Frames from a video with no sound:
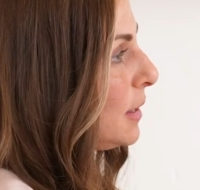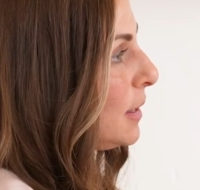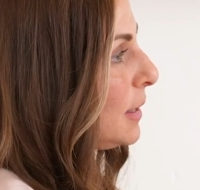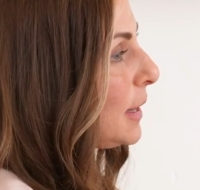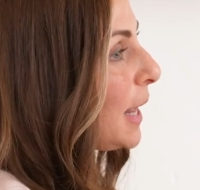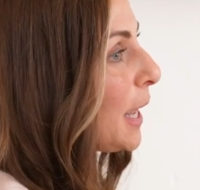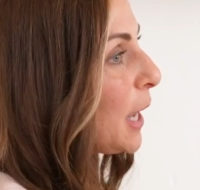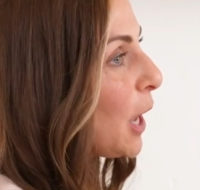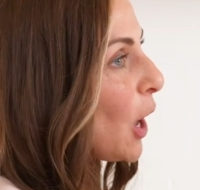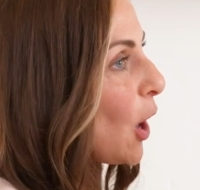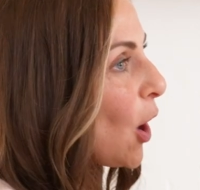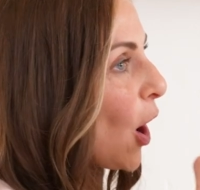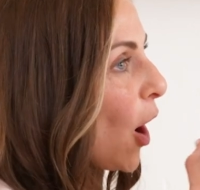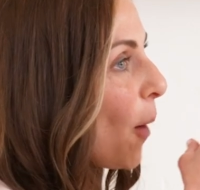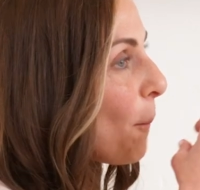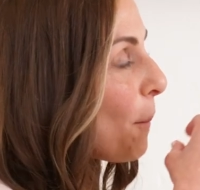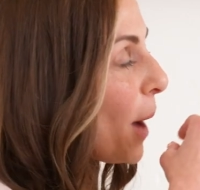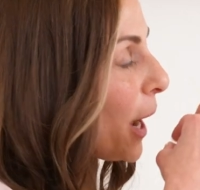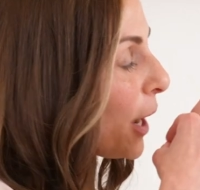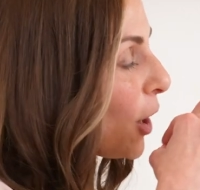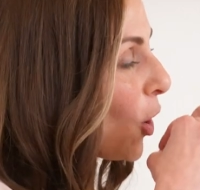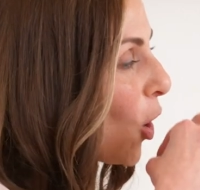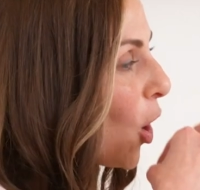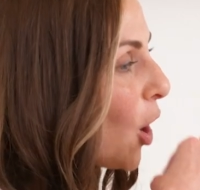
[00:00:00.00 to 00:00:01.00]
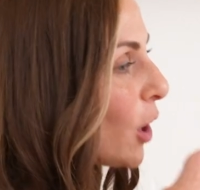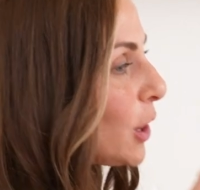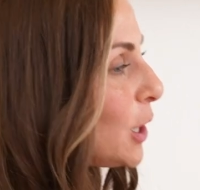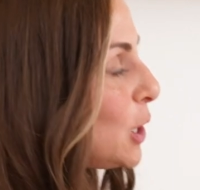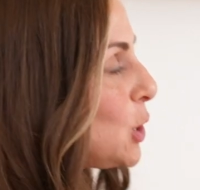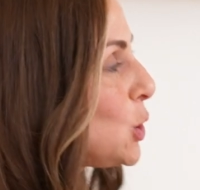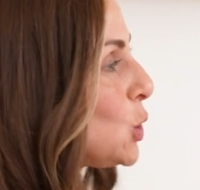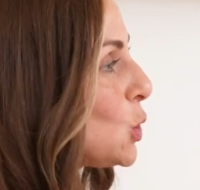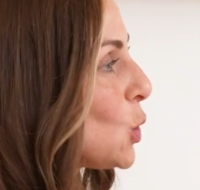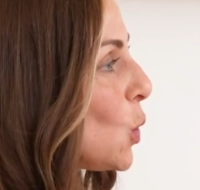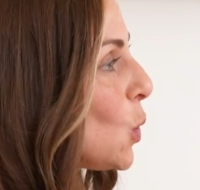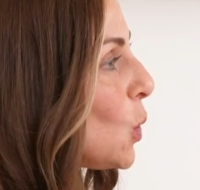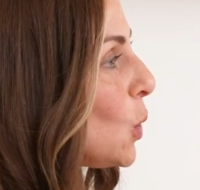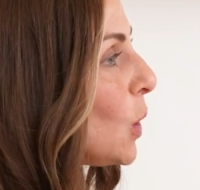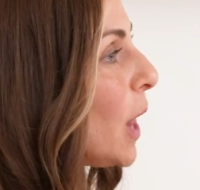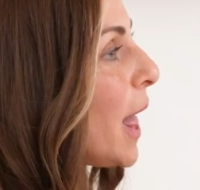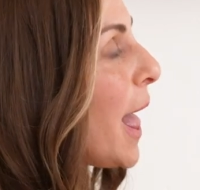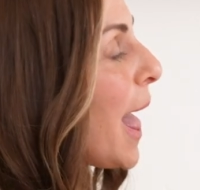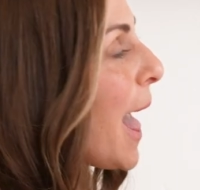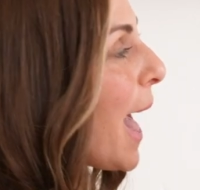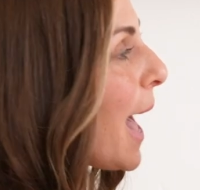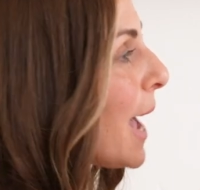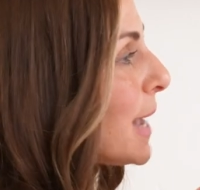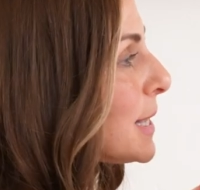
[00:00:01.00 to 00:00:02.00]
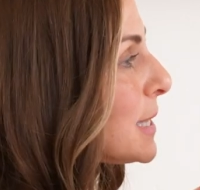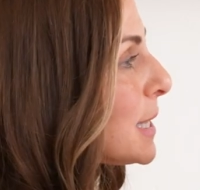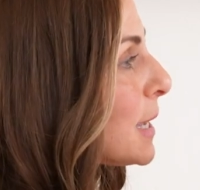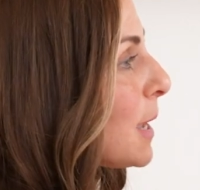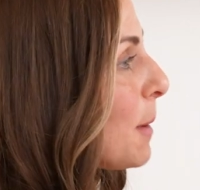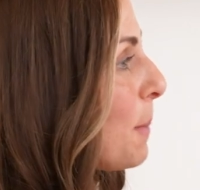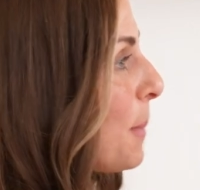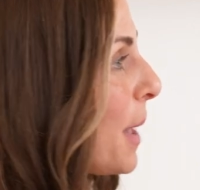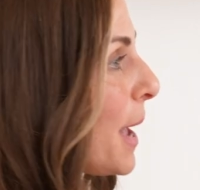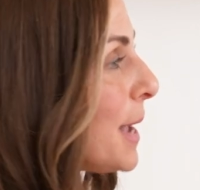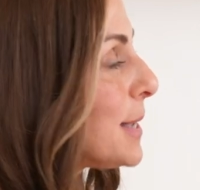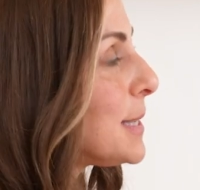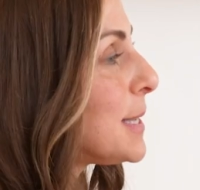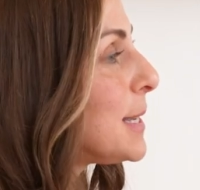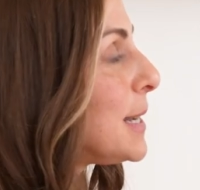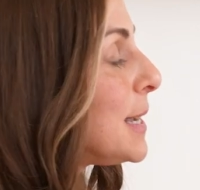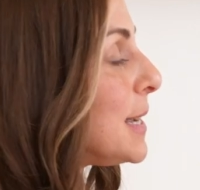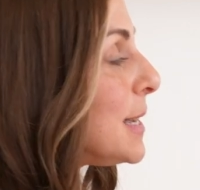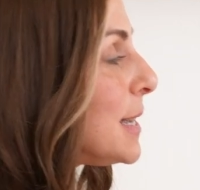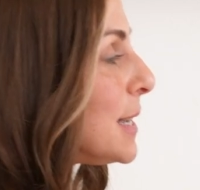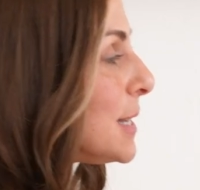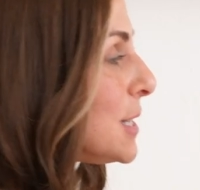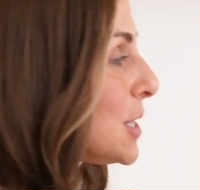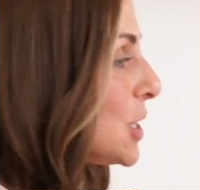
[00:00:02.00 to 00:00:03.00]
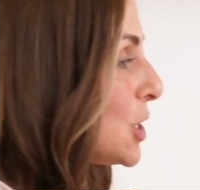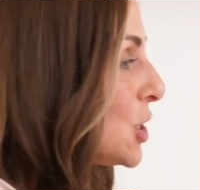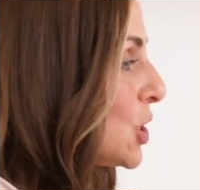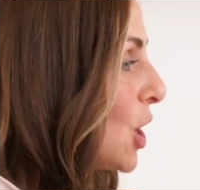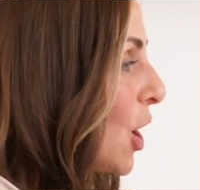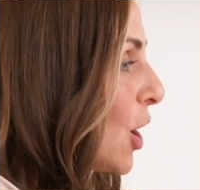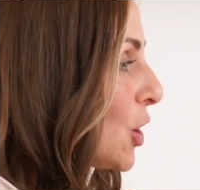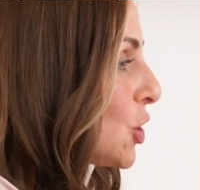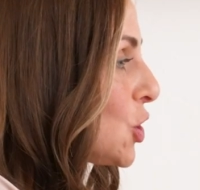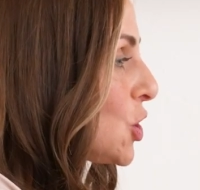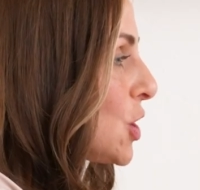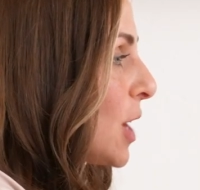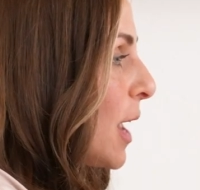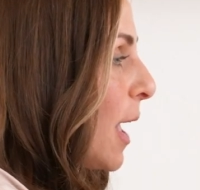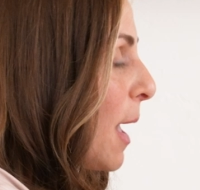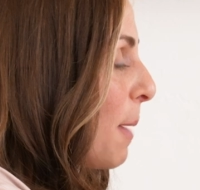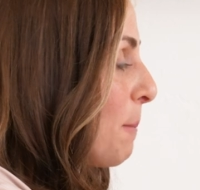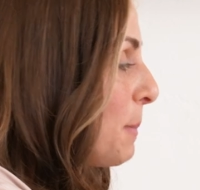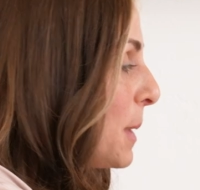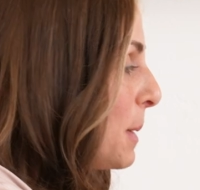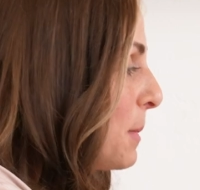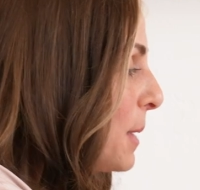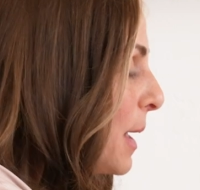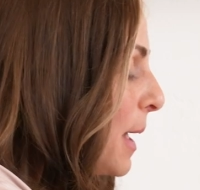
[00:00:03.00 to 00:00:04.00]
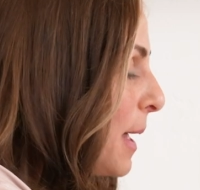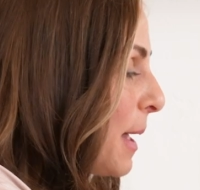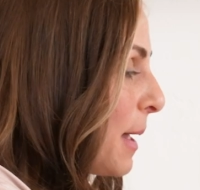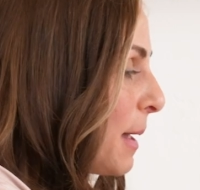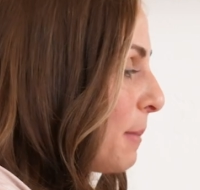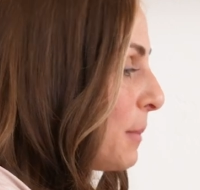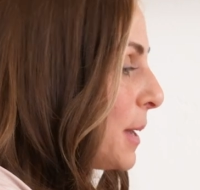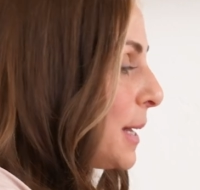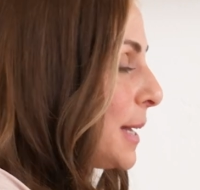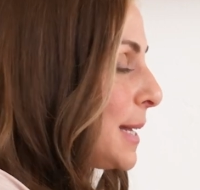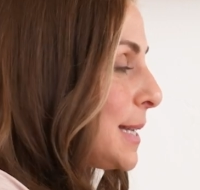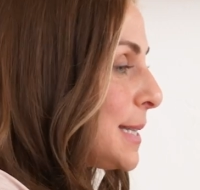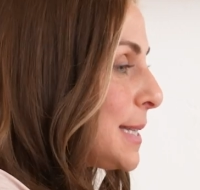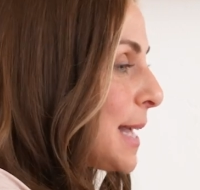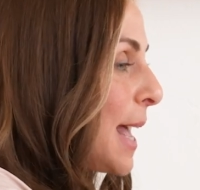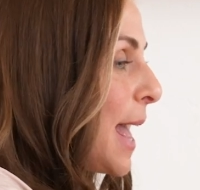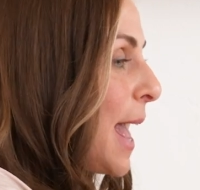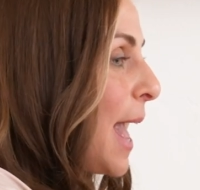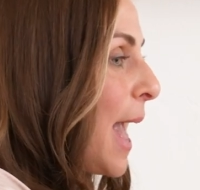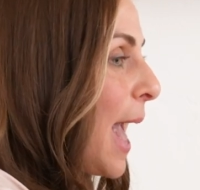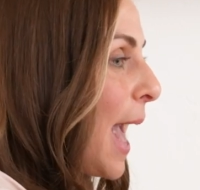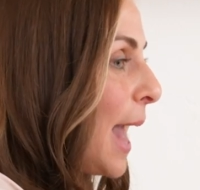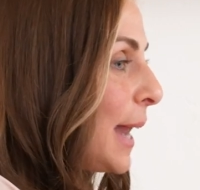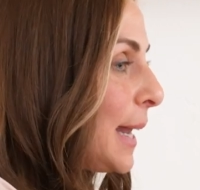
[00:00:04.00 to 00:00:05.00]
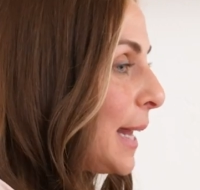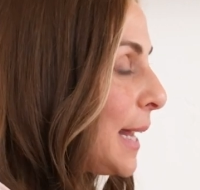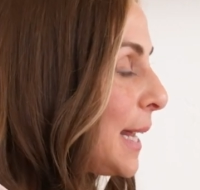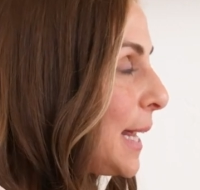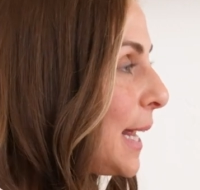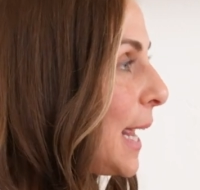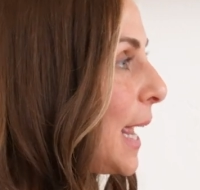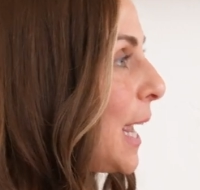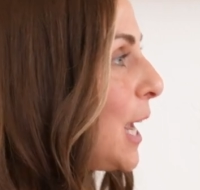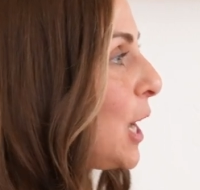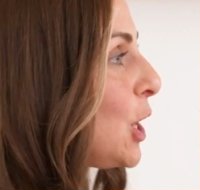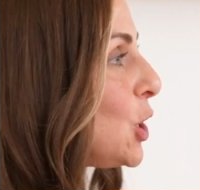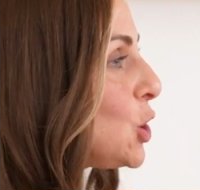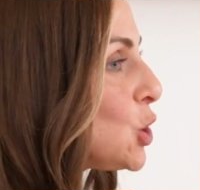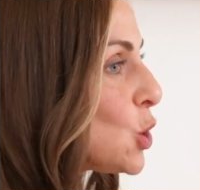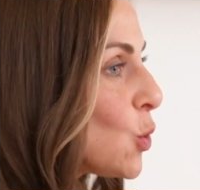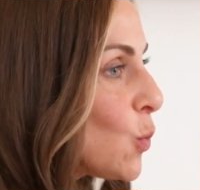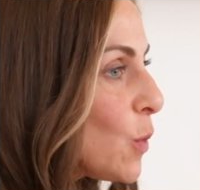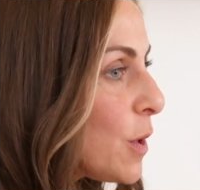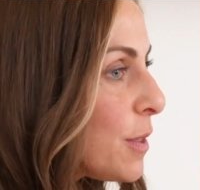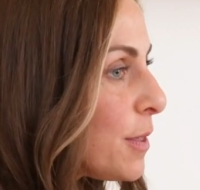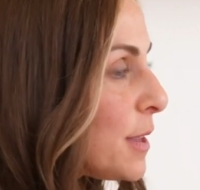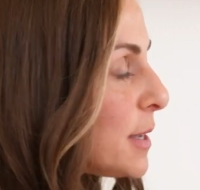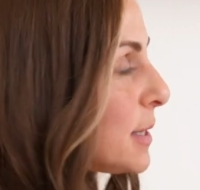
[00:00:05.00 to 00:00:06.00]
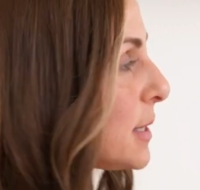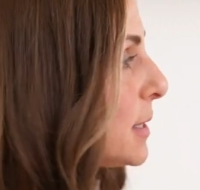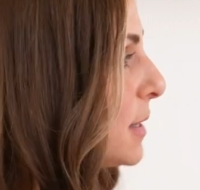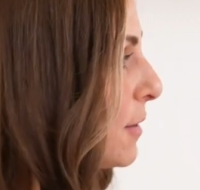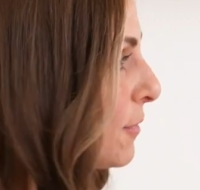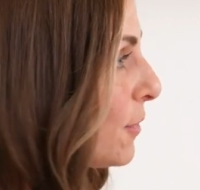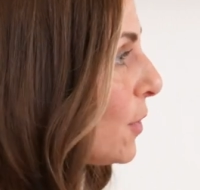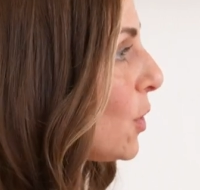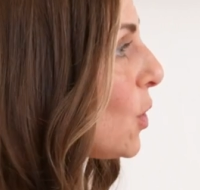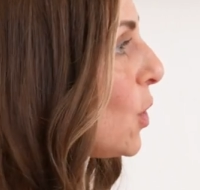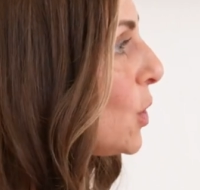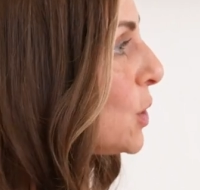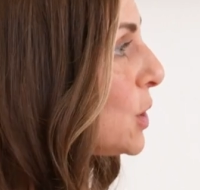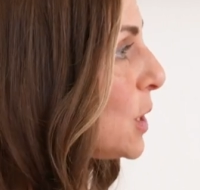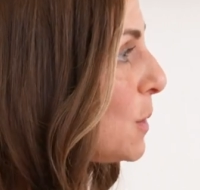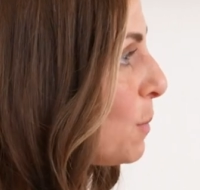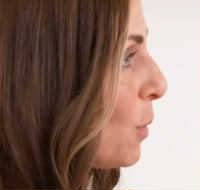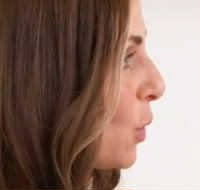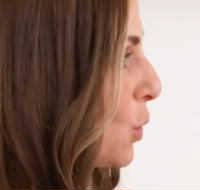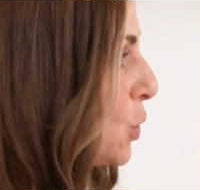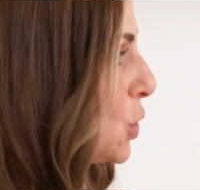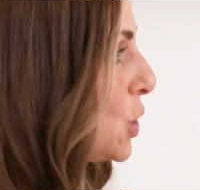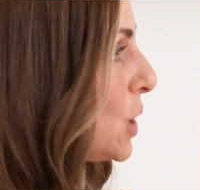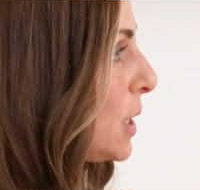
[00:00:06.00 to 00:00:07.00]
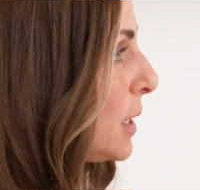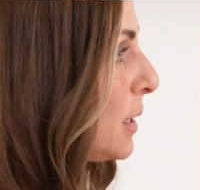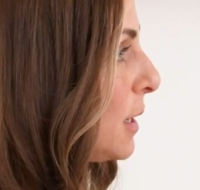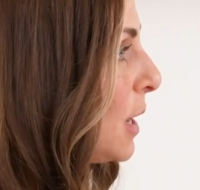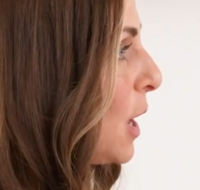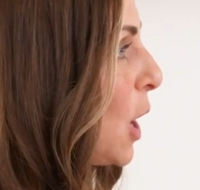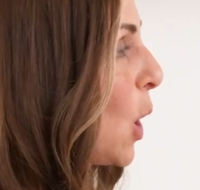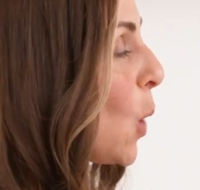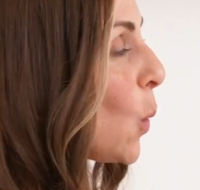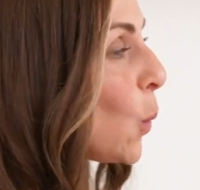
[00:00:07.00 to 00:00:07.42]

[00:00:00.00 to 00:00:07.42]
Like, my godly soul has the capacity to touch and be immanent and engaged with this difficult emotion,